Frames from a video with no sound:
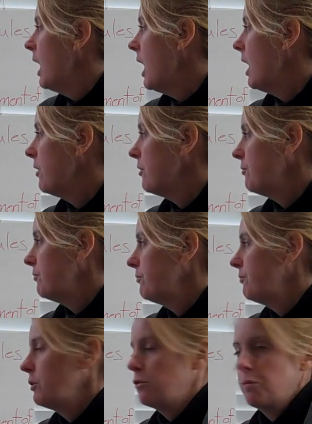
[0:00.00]
The
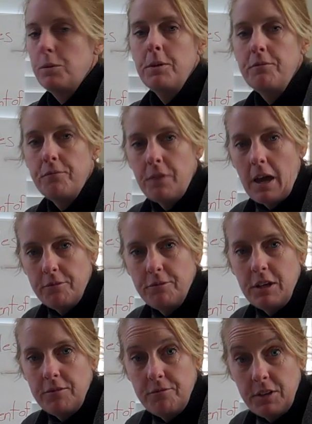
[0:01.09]
first would be
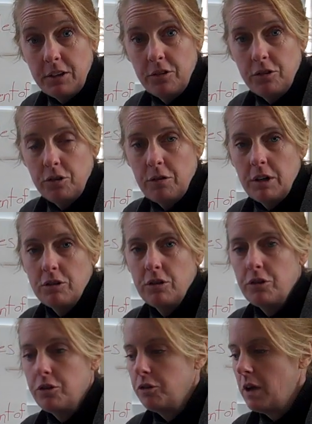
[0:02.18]
FD, fixed
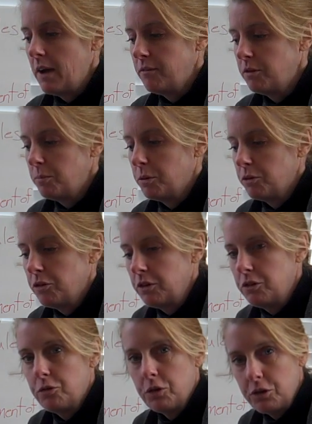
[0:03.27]
duration, so you have to
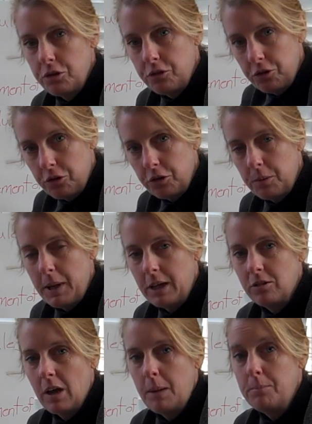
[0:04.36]
persist for a certain amount
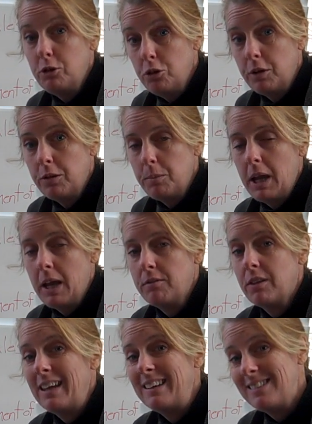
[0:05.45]
of time doing the
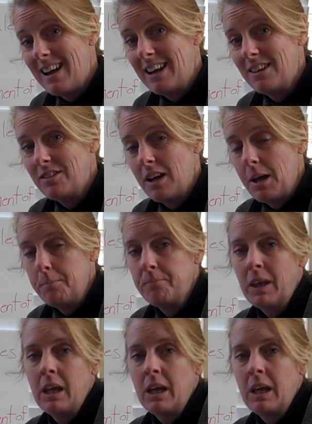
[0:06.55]
behavior the entire time.